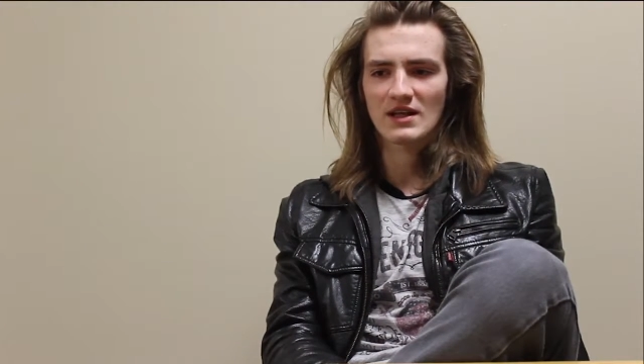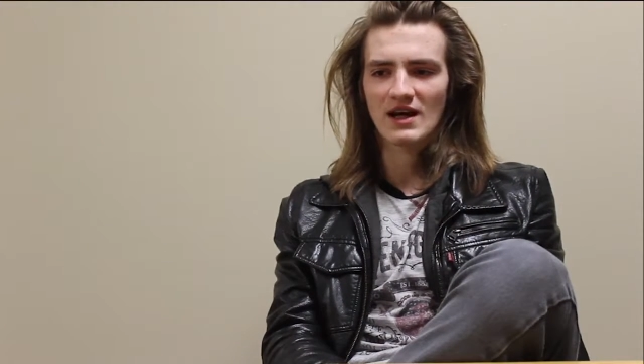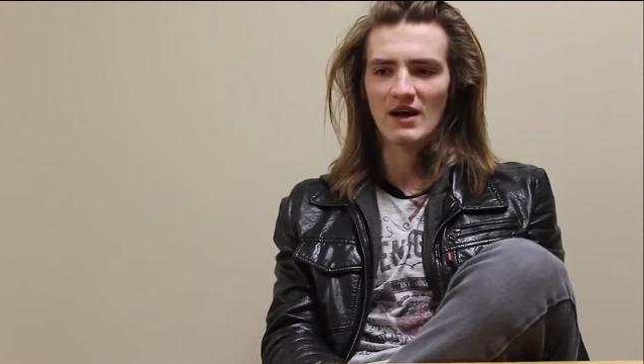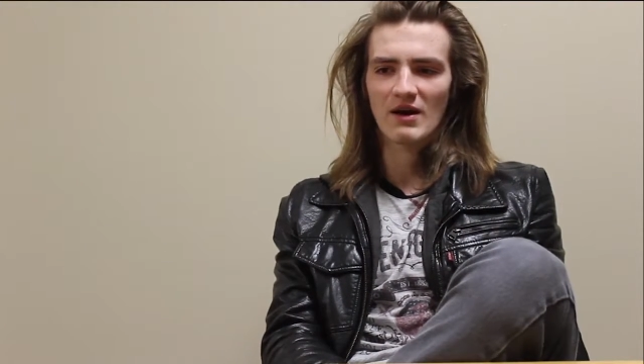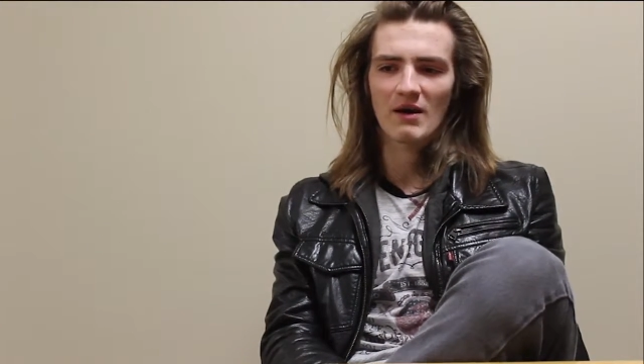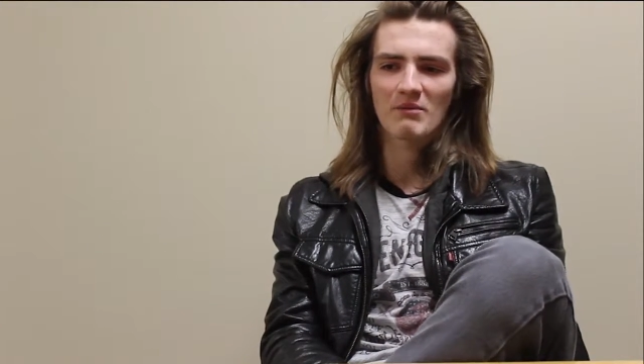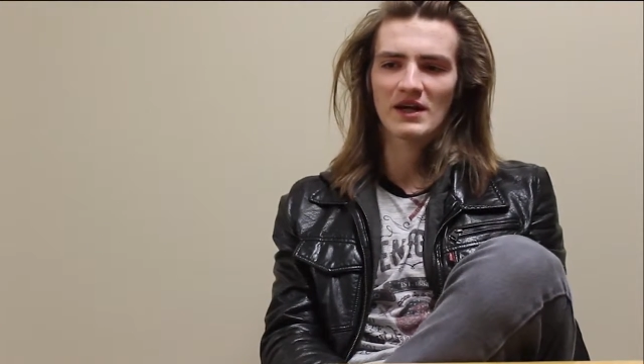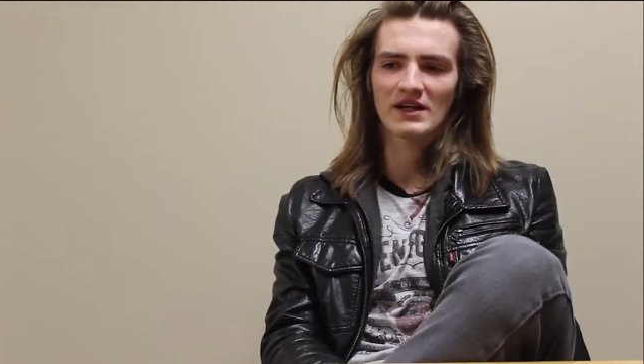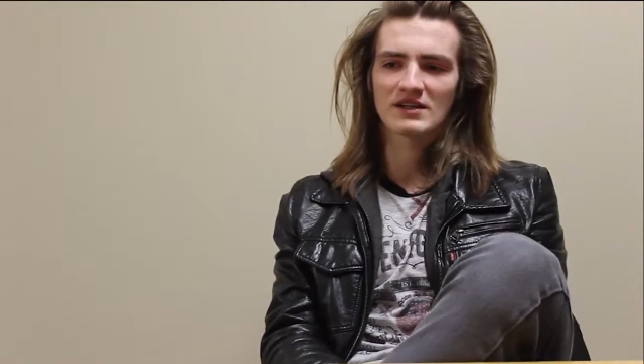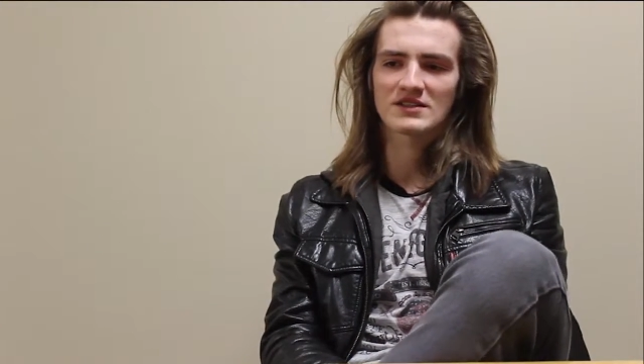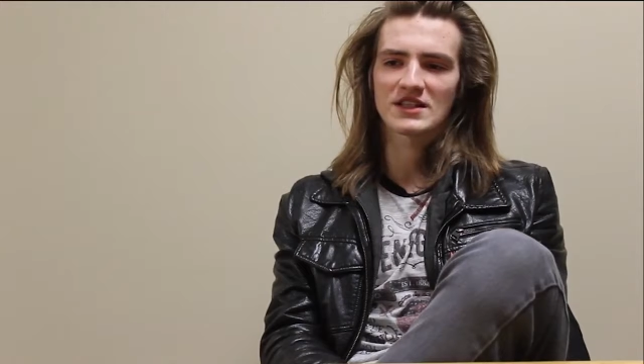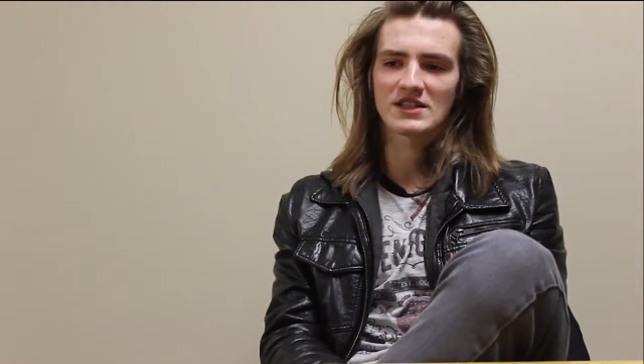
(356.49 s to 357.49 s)
I, am not going
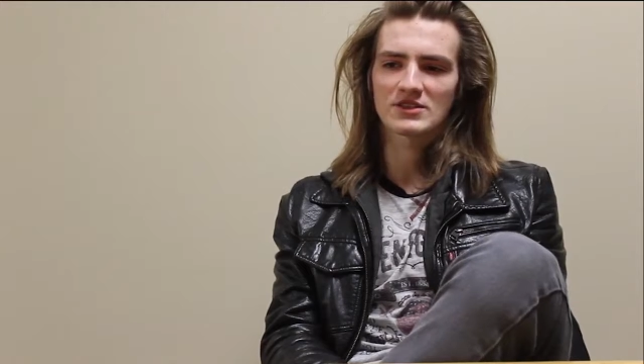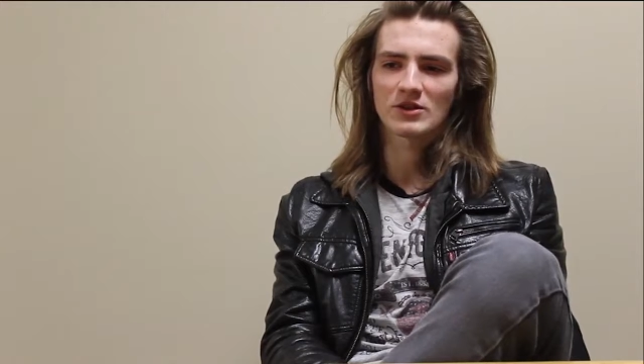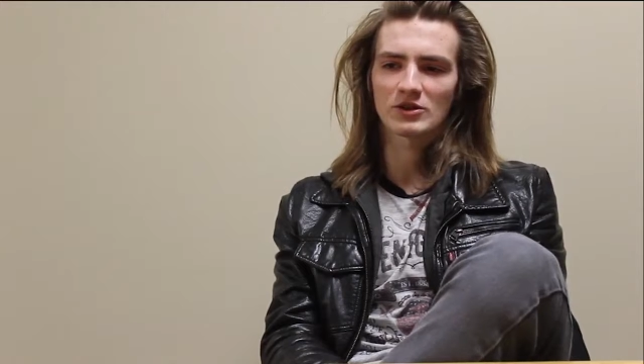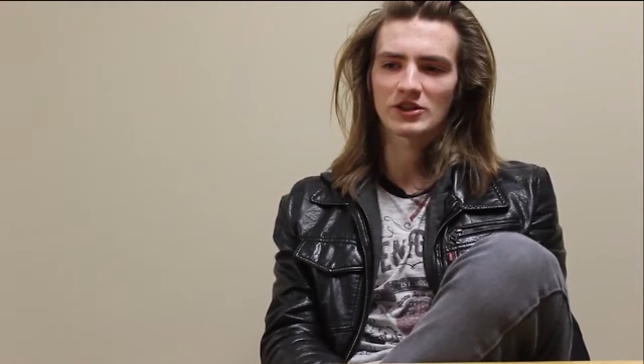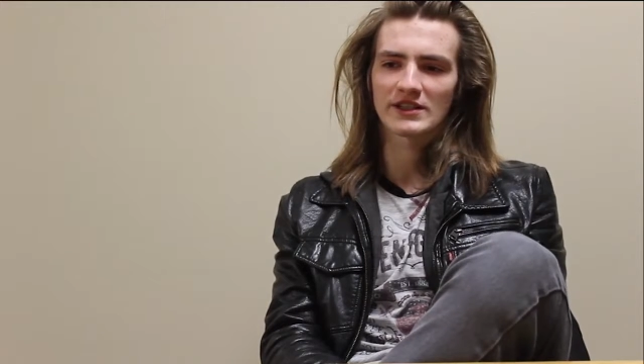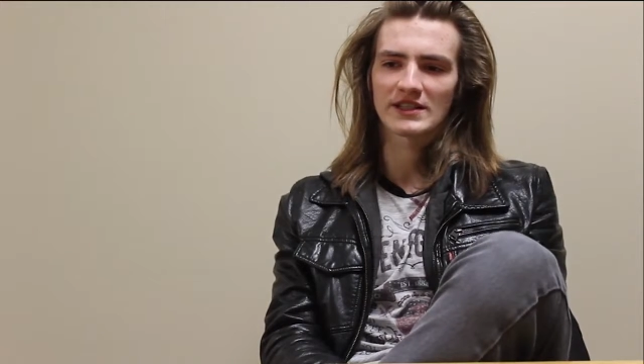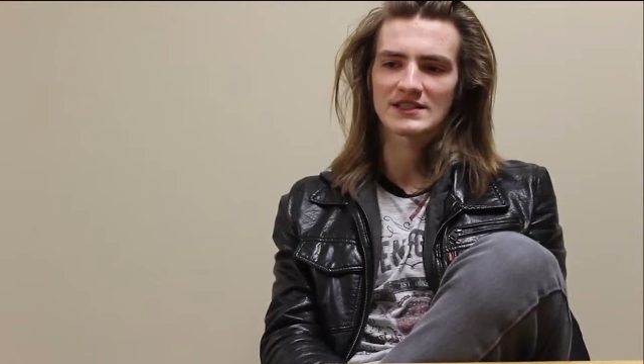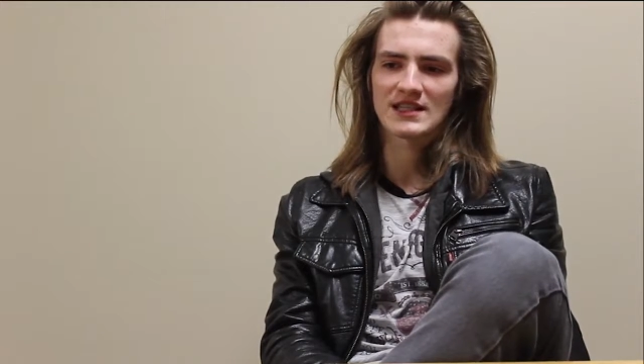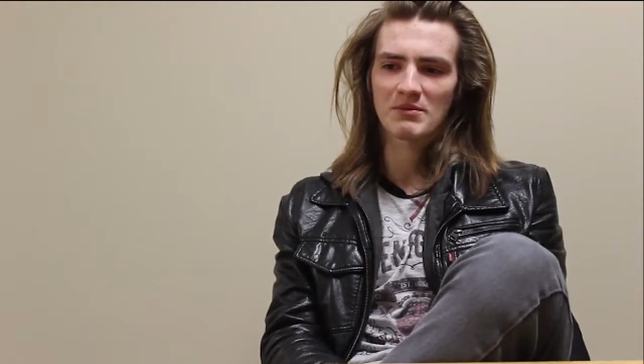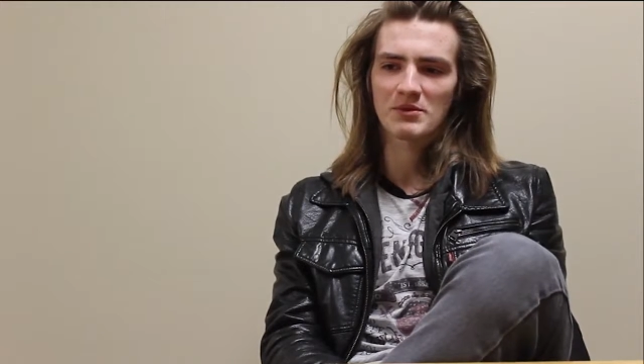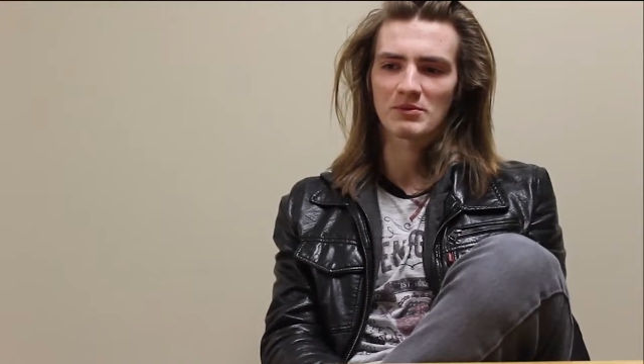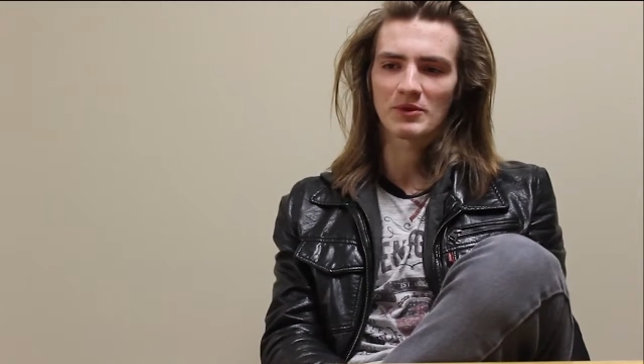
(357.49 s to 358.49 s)
to say socially
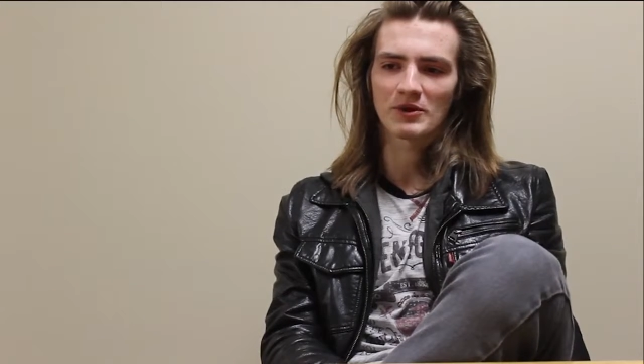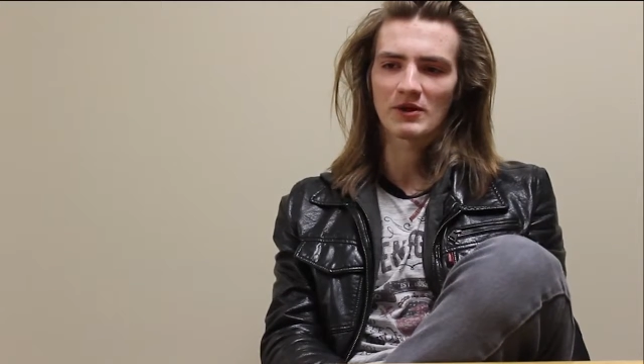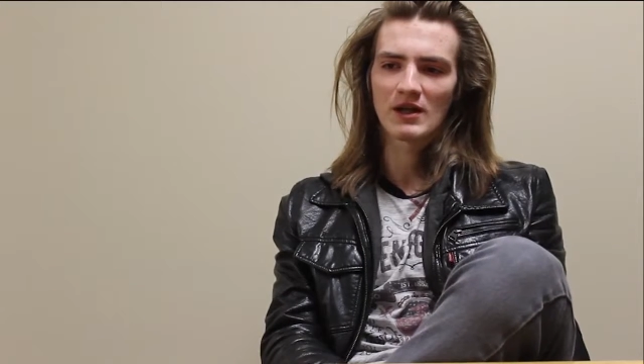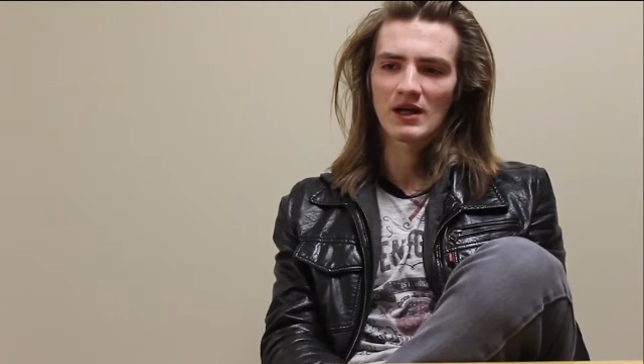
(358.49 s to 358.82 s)
acceptable,